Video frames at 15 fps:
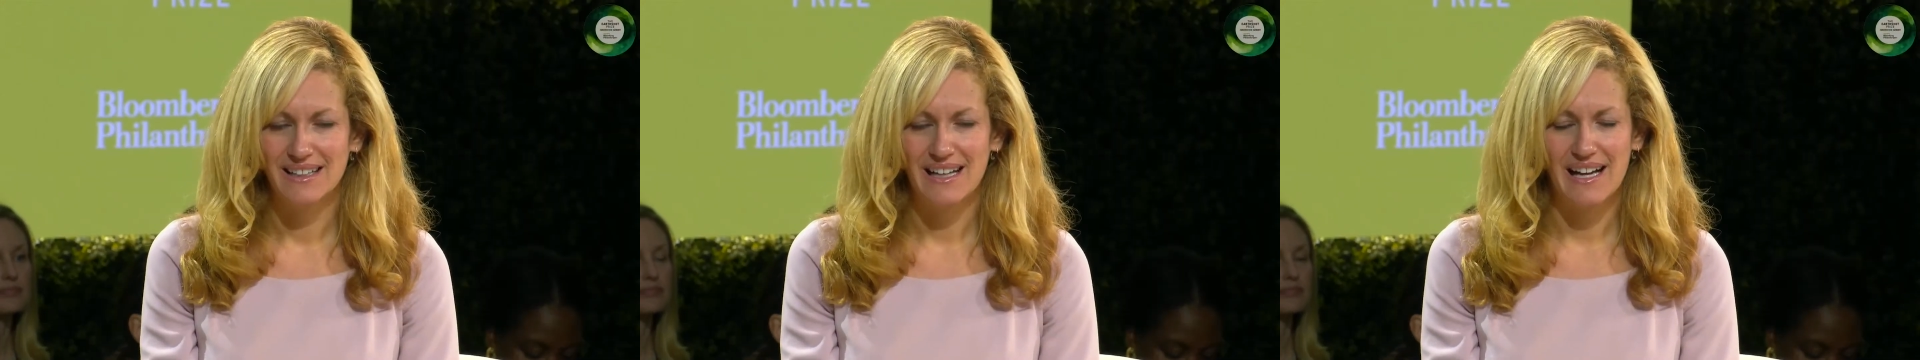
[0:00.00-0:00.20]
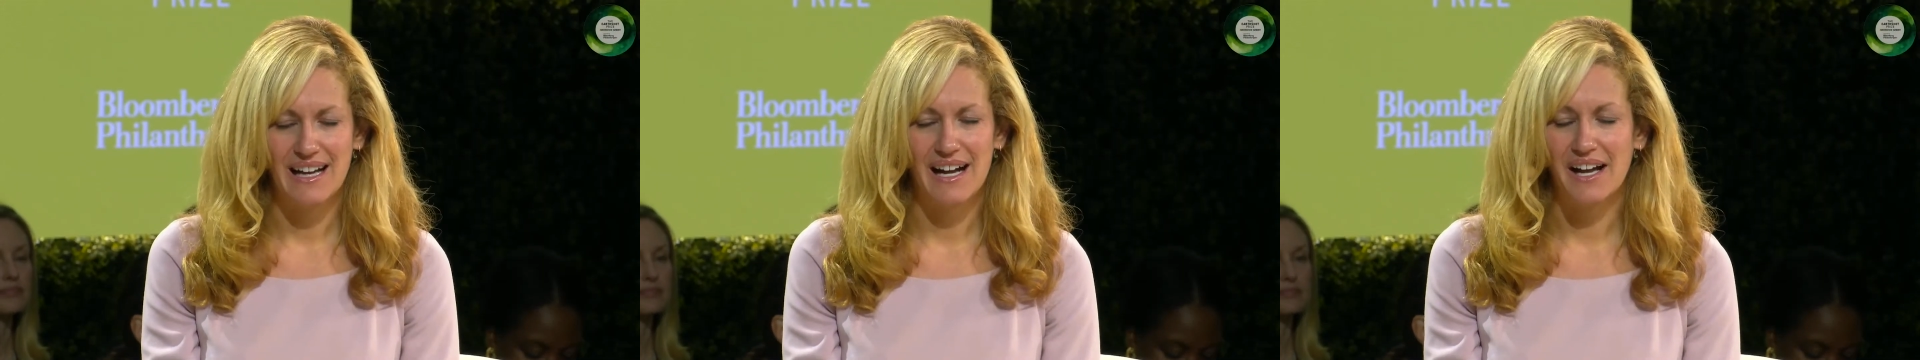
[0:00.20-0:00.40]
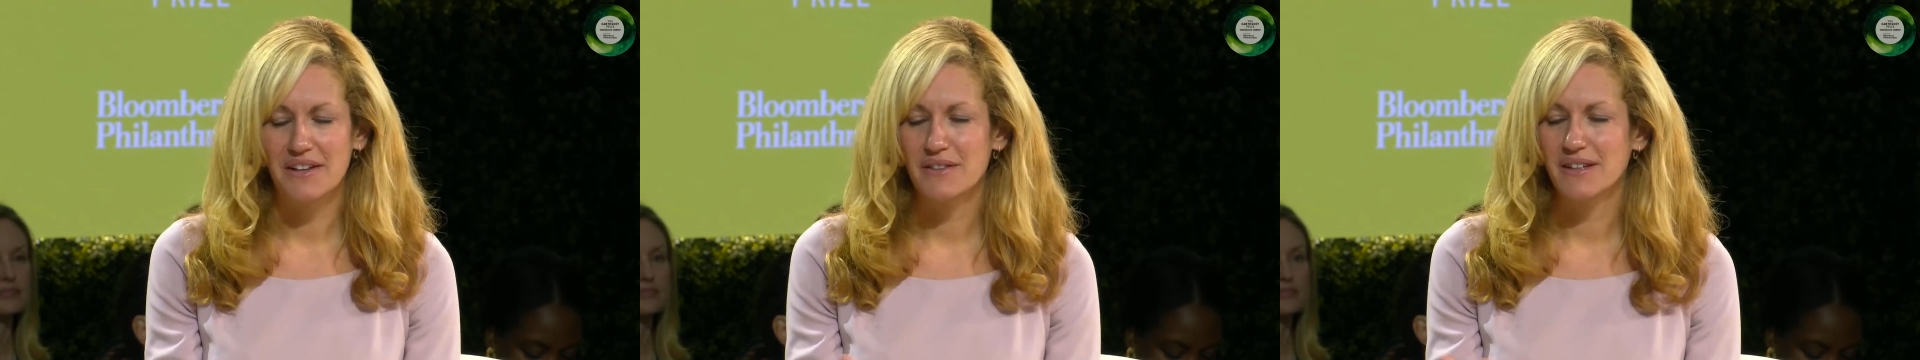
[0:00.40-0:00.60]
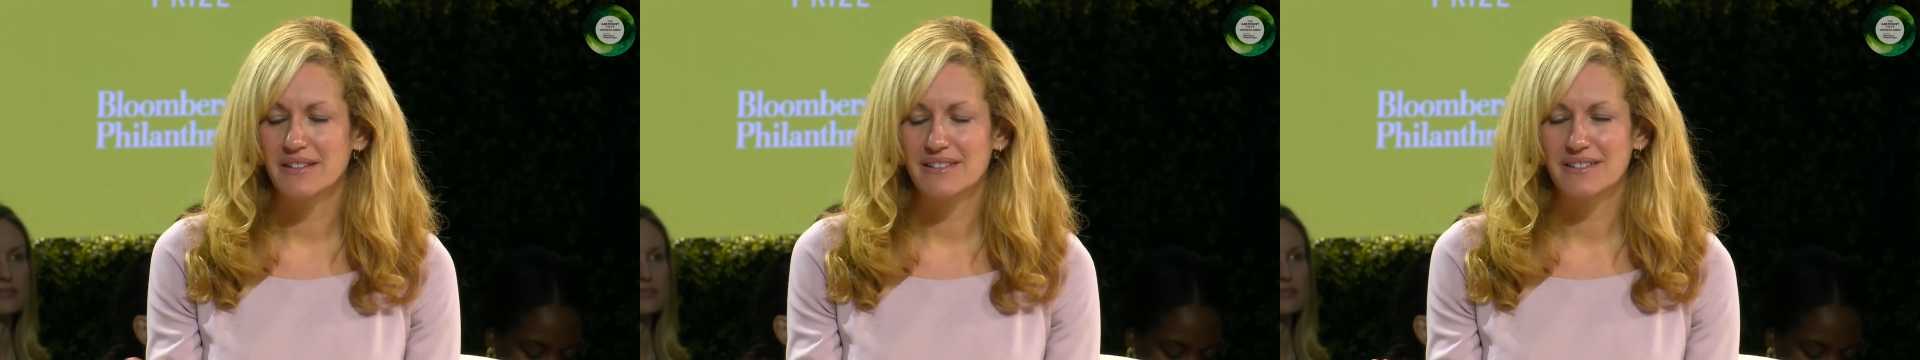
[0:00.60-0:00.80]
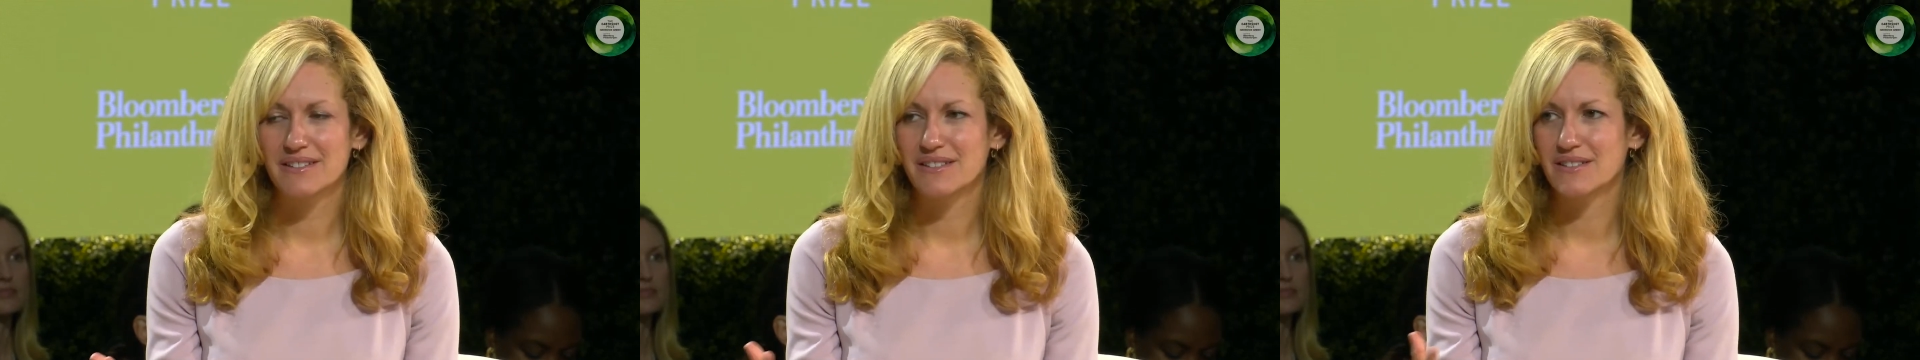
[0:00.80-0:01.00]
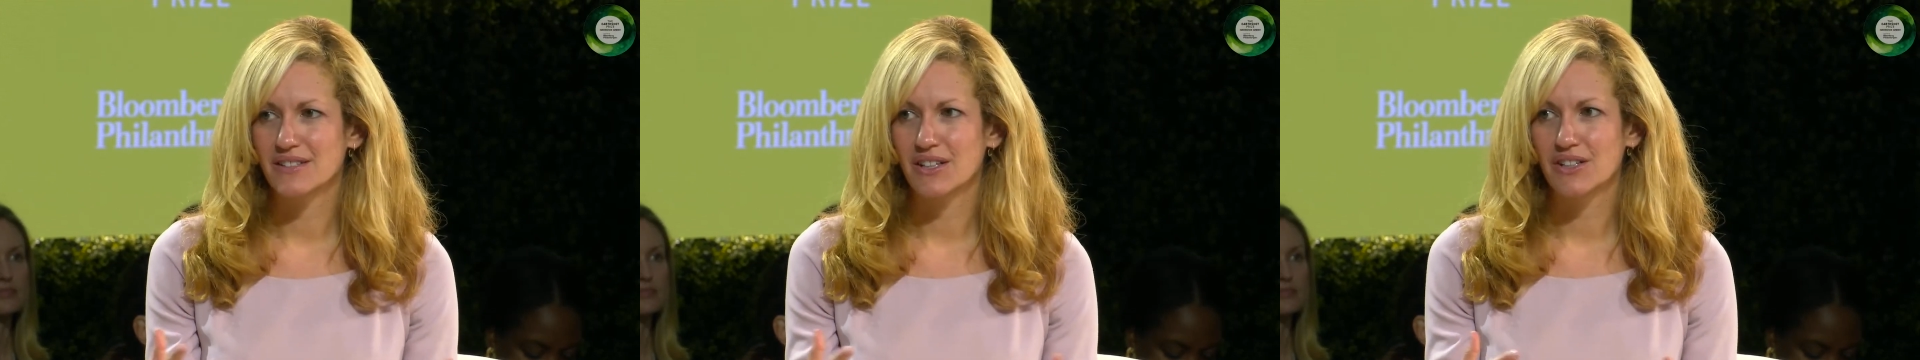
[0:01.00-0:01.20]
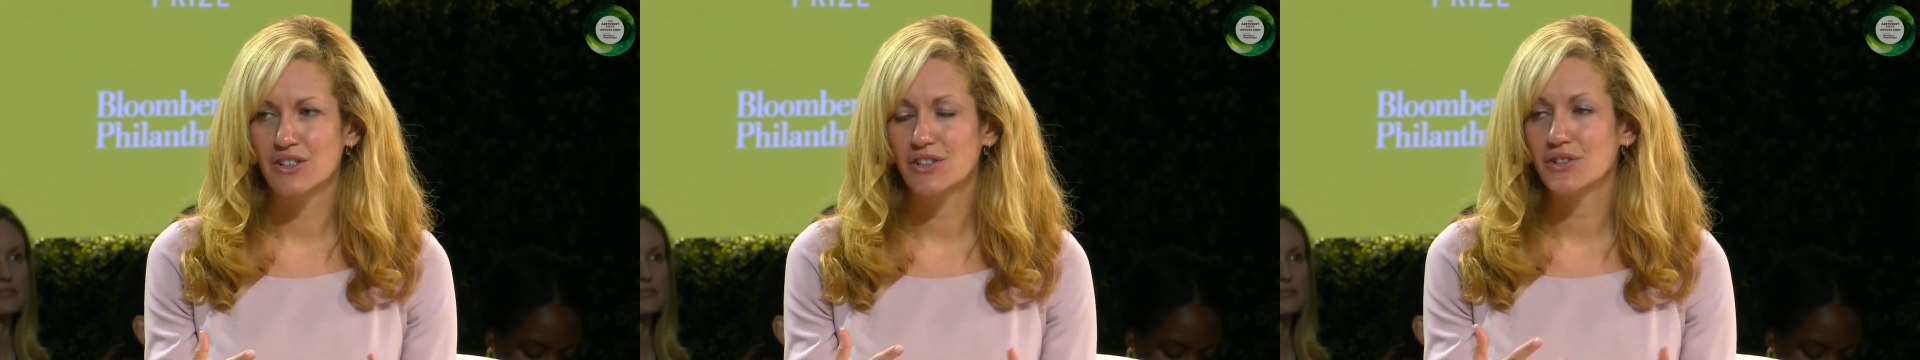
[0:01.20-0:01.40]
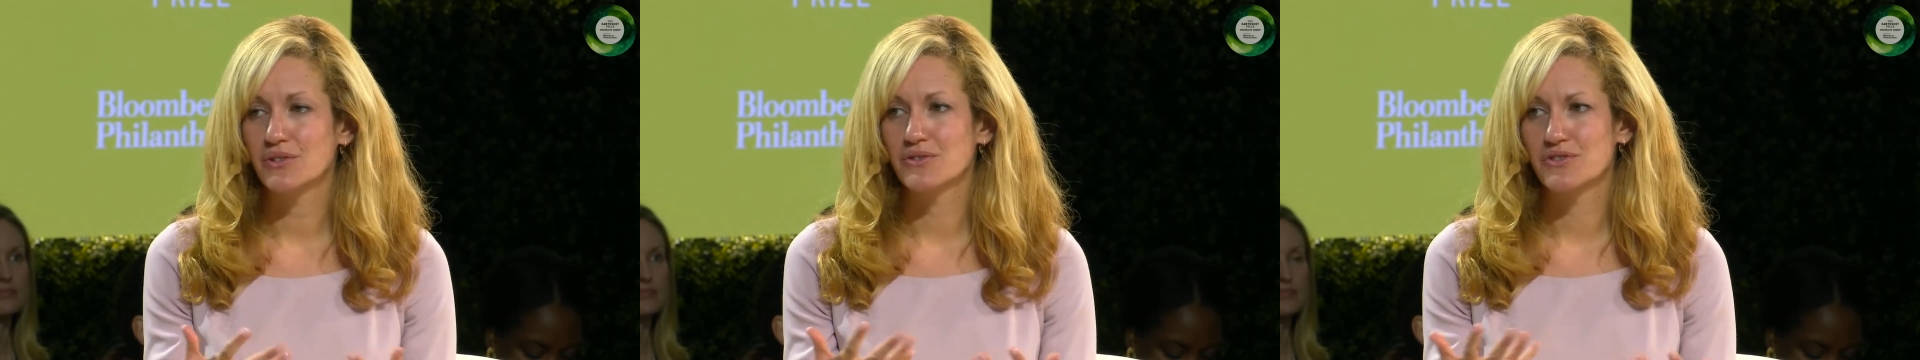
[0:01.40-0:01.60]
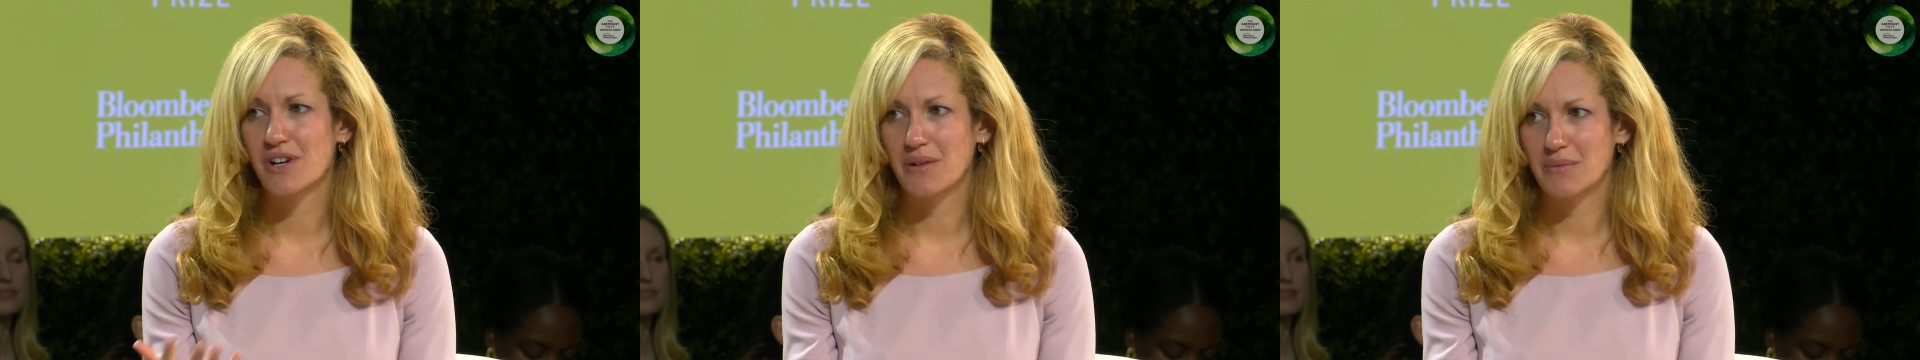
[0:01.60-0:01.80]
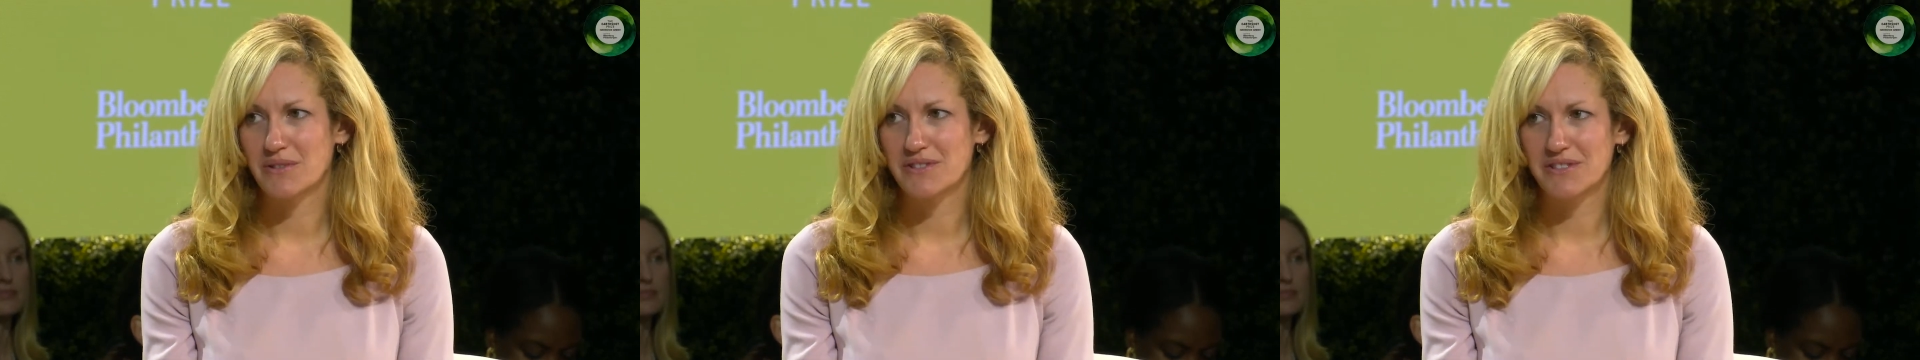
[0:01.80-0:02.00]
I think this is a huge
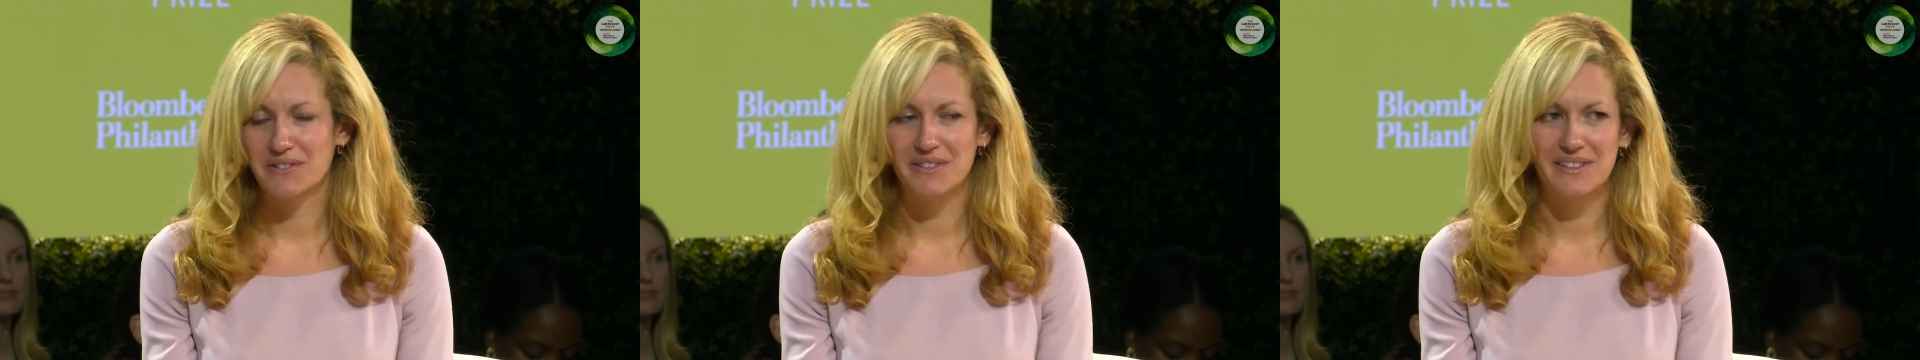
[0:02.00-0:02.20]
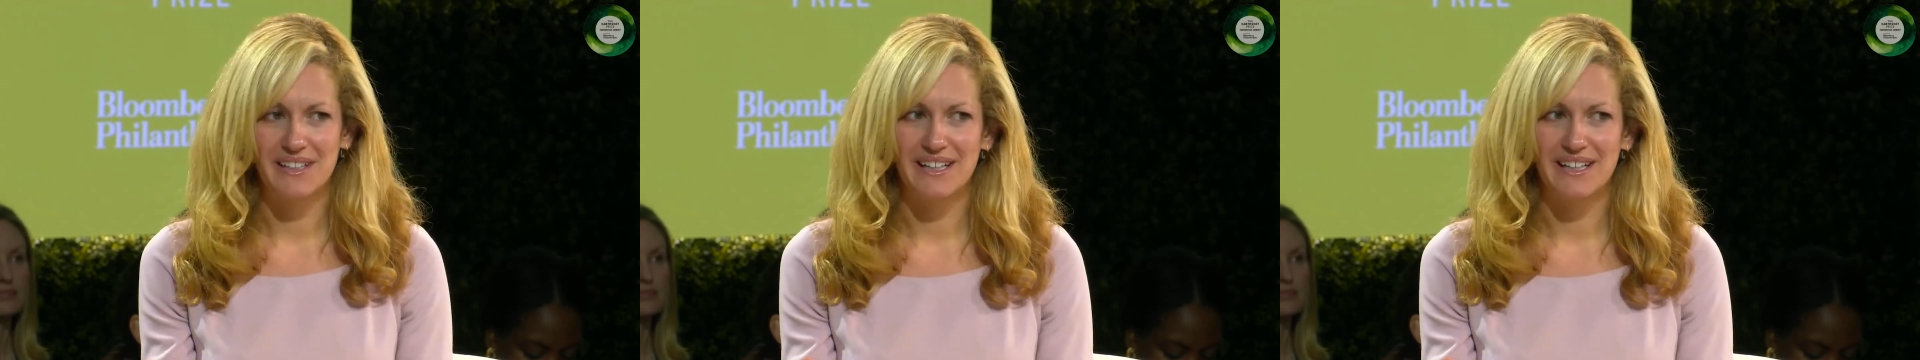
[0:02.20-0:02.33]
opportunity,